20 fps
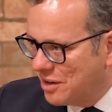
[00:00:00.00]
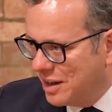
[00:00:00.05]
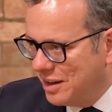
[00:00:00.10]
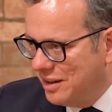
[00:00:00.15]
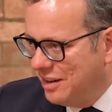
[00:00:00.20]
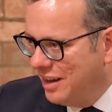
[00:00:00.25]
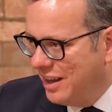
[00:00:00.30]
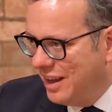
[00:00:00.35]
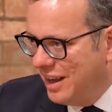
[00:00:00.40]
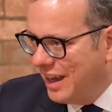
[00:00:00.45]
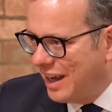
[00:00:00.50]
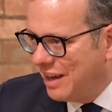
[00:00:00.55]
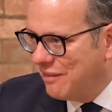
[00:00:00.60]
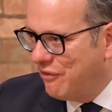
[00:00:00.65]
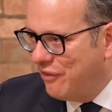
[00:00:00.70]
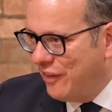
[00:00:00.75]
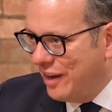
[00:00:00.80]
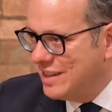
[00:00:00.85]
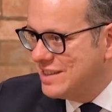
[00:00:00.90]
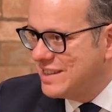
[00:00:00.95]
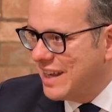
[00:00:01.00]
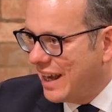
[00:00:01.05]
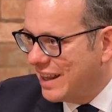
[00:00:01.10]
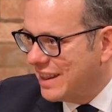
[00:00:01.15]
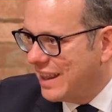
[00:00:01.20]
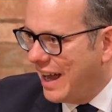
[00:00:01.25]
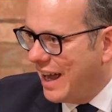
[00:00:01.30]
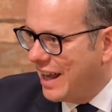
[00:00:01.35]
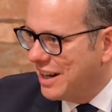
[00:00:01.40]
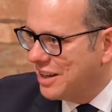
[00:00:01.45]
in fintech
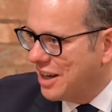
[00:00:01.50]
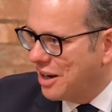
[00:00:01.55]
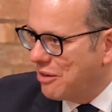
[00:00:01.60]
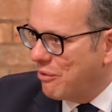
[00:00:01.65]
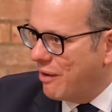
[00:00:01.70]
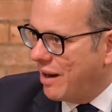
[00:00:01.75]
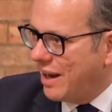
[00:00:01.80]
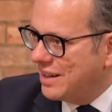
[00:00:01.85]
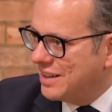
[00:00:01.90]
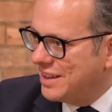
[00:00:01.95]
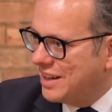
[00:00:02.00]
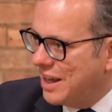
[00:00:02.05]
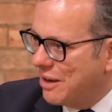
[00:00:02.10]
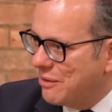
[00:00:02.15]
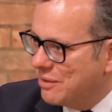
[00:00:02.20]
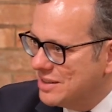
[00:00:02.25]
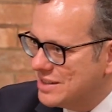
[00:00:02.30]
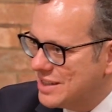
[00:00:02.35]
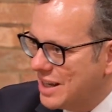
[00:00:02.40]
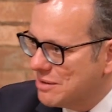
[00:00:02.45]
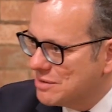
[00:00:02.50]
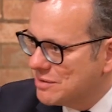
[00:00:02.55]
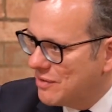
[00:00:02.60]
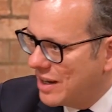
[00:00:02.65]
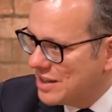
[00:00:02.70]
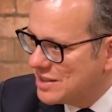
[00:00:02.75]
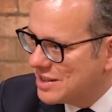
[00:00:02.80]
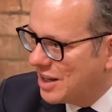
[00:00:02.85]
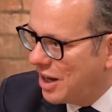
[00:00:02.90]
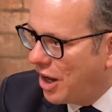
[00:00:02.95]
land. I read, in terms of
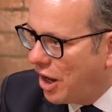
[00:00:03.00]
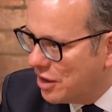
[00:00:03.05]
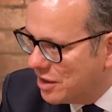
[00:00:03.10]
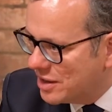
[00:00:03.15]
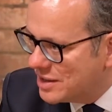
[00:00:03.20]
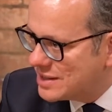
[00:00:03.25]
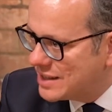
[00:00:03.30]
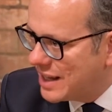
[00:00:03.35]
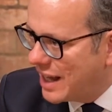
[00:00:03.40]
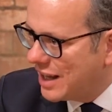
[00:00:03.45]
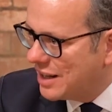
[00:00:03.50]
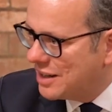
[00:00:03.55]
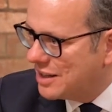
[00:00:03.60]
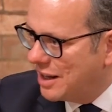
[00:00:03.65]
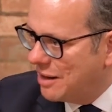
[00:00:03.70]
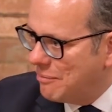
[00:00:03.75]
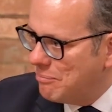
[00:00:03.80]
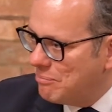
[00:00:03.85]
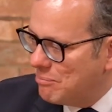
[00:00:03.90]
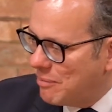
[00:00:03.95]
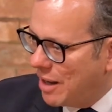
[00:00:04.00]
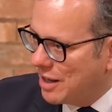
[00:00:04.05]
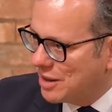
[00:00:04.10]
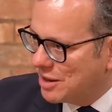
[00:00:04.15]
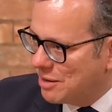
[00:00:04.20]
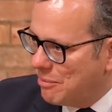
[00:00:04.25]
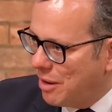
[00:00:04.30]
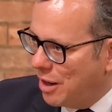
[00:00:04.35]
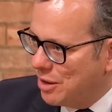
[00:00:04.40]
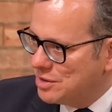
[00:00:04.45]
actually understand it, make
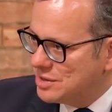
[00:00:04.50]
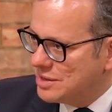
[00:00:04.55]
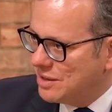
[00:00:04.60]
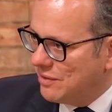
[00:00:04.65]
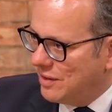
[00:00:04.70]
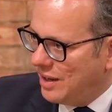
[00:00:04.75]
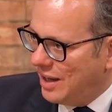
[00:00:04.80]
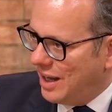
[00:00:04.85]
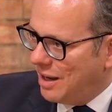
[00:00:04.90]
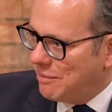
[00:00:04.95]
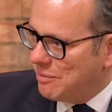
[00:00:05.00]
the most of it.